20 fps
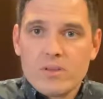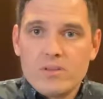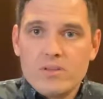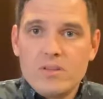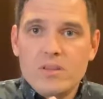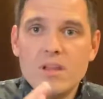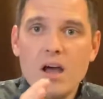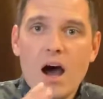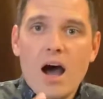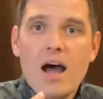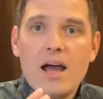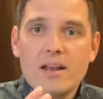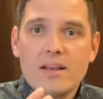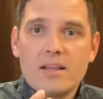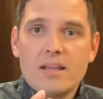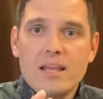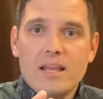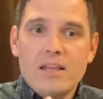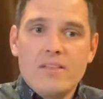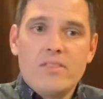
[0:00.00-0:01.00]

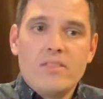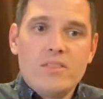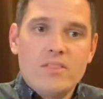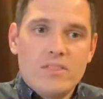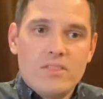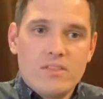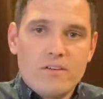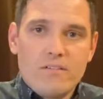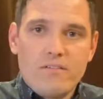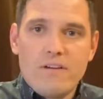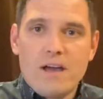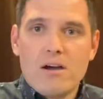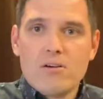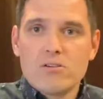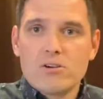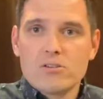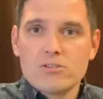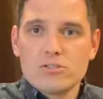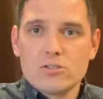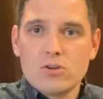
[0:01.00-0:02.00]
not in the
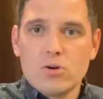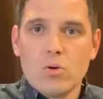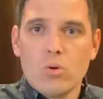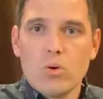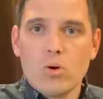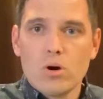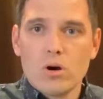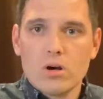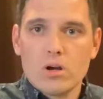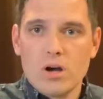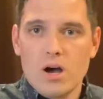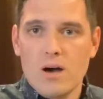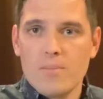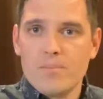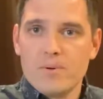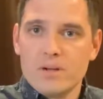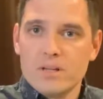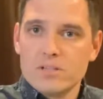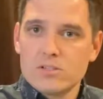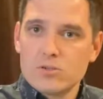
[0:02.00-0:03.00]
founder's core
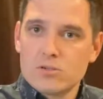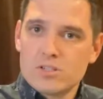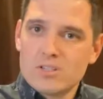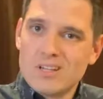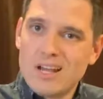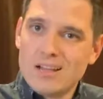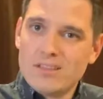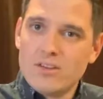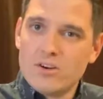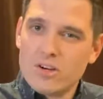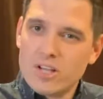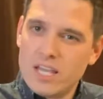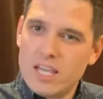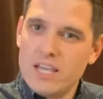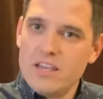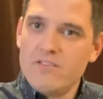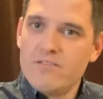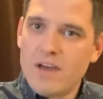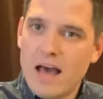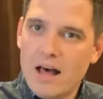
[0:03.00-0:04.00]
competence or it's not their
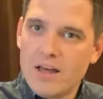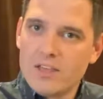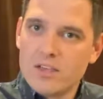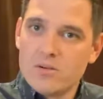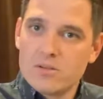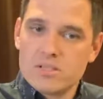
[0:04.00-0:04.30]
key value.